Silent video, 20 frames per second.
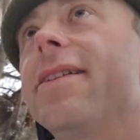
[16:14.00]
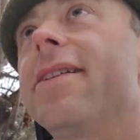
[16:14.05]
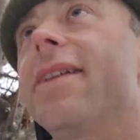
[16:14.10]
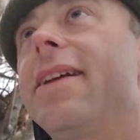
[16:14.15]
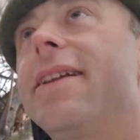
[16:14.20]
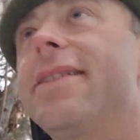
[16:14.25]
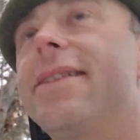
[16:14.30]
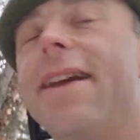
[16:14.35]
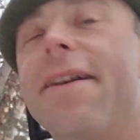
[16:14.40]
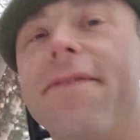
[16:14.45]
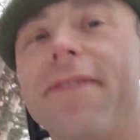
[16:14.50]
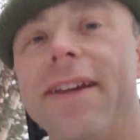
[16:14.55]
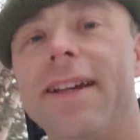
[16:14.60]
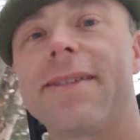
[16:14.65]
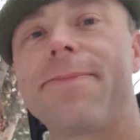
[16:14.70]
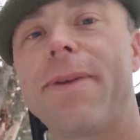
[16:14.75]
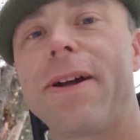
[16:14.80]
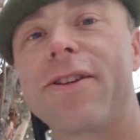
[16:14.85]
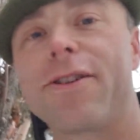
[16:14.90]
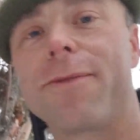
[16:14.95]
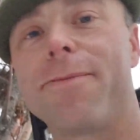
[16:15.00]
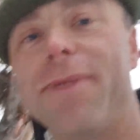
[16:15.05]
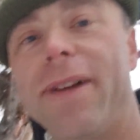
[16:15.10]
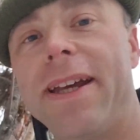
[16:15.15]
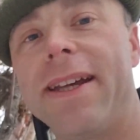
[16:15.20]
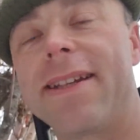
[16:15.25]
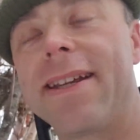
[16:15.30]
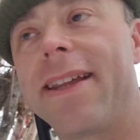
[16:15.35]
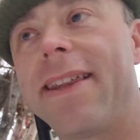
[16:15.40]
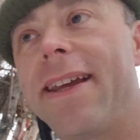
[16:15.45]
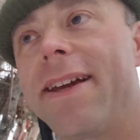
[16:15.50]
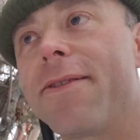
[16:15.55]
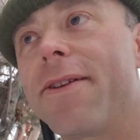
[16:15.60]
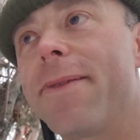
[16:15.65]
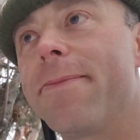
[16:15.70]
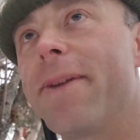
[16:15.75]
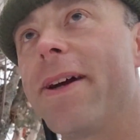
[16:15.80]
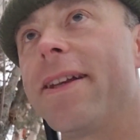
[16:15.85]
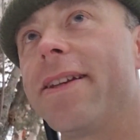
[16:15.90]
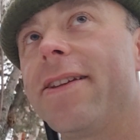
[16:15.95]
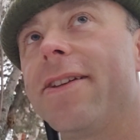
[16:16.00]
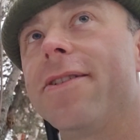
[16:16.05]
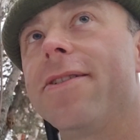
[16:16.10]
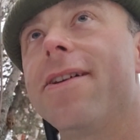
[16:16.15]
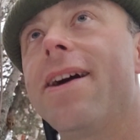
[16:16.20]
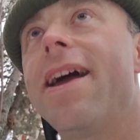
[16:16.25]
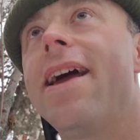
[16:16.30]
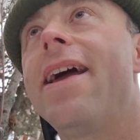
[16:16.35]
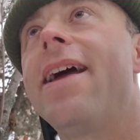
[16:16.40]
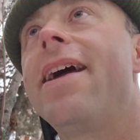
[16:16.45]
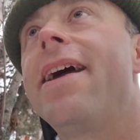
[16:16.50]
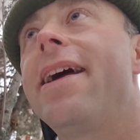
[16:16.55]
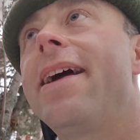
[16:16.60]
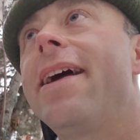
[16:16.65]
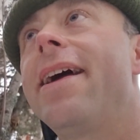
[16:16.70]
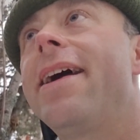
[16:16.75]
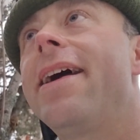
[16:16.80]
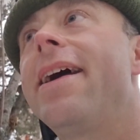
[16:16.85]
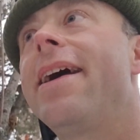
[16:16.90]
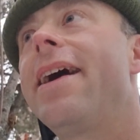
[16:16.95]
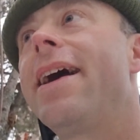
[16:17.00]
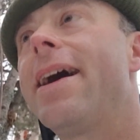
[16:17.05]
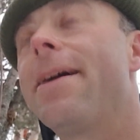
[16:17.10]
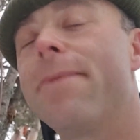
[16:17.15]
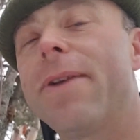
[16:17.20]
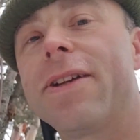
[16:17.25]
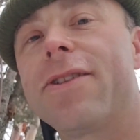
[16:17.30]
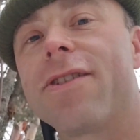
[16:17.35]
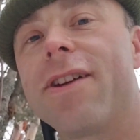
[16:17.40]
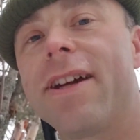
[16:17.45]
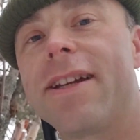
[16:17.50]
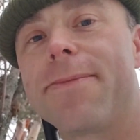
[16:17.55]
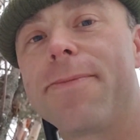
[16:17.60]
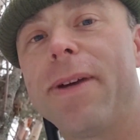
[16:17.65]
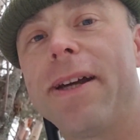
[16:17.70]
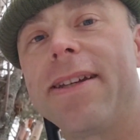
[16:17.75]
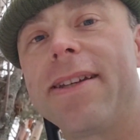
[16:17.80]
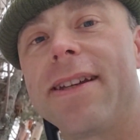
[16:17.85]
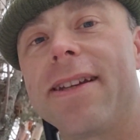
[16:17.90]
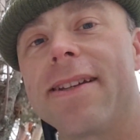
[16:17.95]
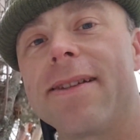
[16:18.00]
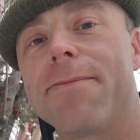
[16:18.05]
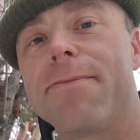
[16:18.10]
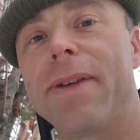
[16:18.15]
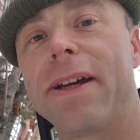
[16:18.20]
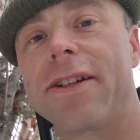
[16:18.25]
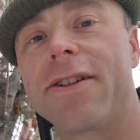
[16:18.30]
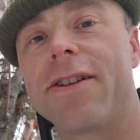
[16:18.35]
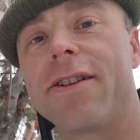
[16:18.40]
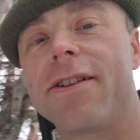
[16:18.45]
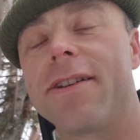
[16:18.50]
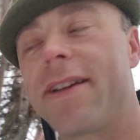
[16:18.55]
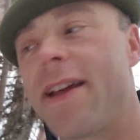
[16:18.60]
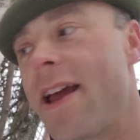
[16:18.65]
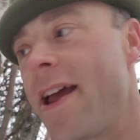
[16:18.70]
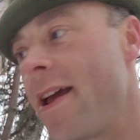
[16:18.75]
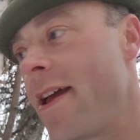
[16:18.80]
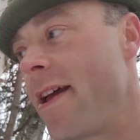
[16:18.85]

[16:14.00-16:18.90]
it's definitely a special place. I think what I might do, I might try splicing some pictures.